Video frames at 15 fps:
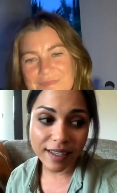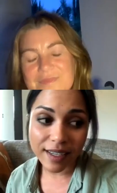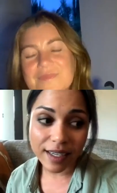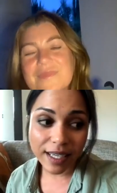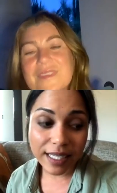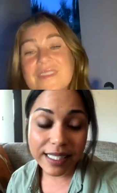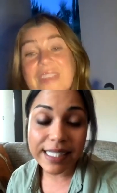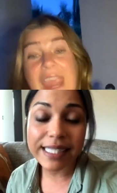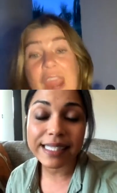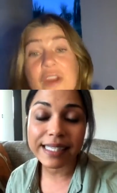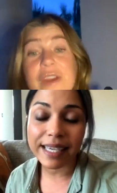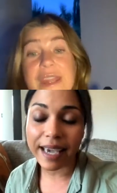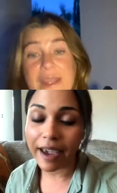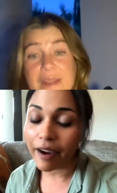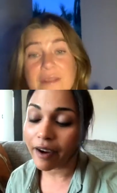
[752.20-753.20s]
Speaker 1: it's
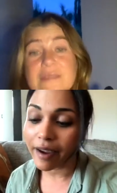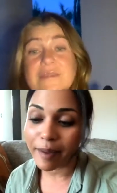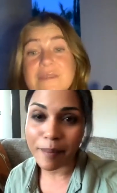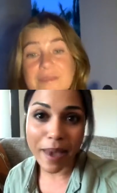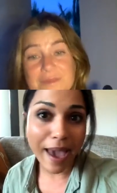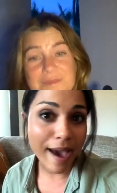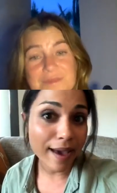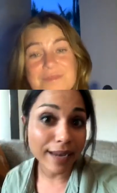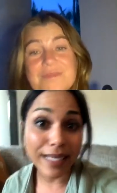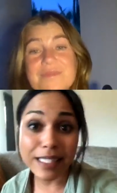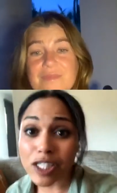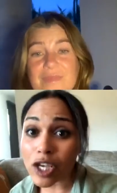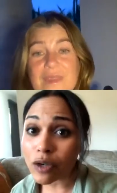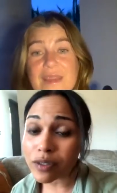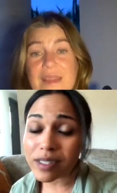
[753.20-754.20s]
scary. scary, man.
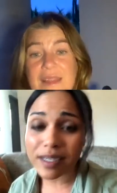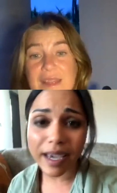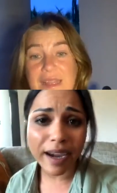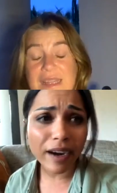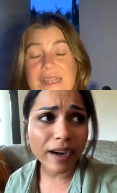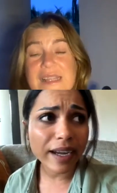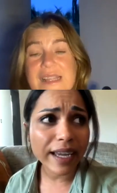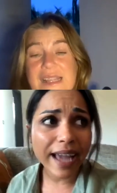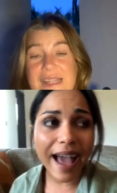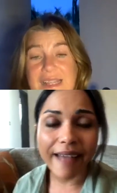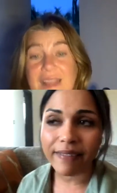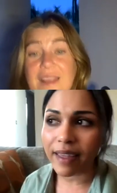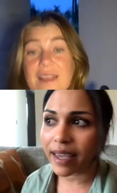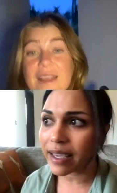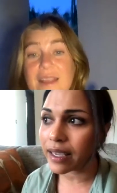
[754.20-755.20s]
It's so scary.
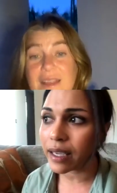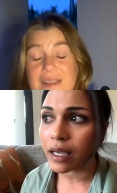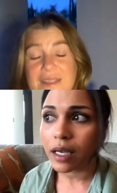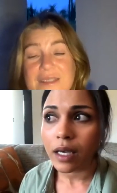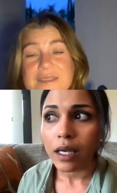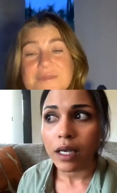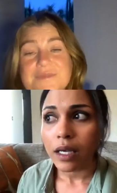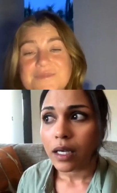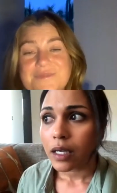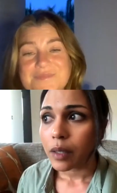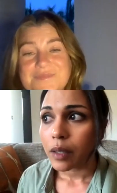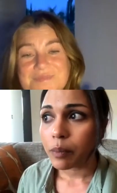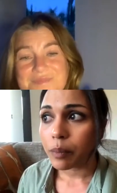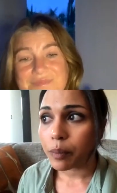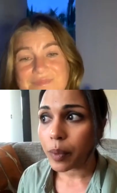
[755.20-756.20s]
And like,
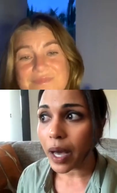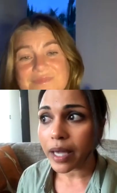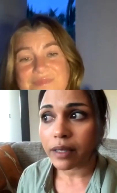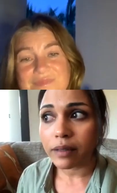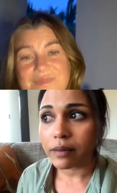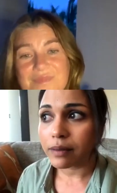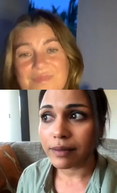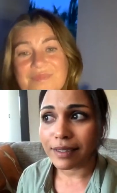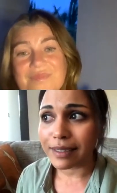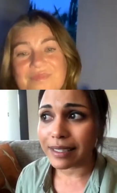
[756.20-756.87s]
but it,